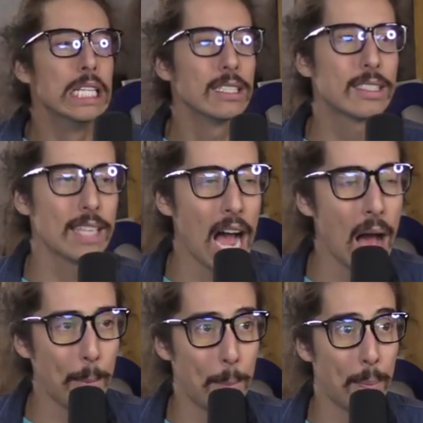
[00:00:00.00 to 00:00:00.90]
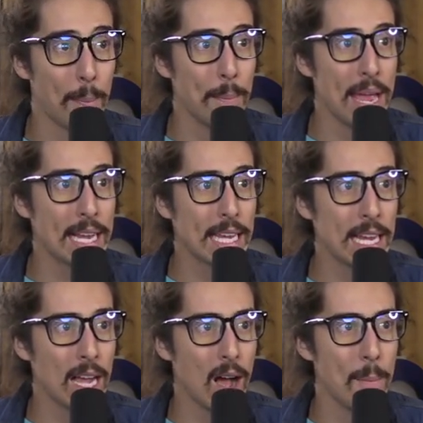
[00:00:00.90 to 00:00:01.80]
Stop
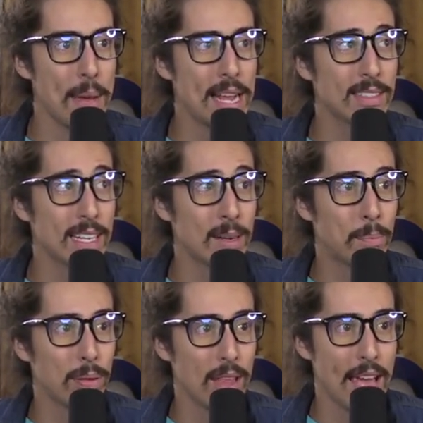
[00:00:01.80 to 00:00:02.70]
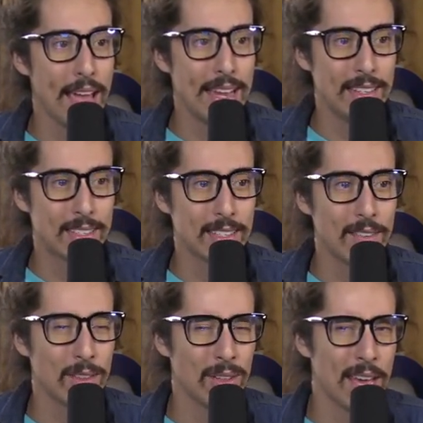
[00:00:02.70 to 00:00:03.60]
making amazing plays,
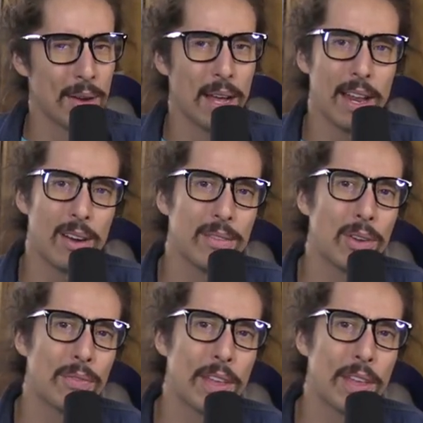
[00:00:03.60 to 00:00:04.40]
even though that, I don't know if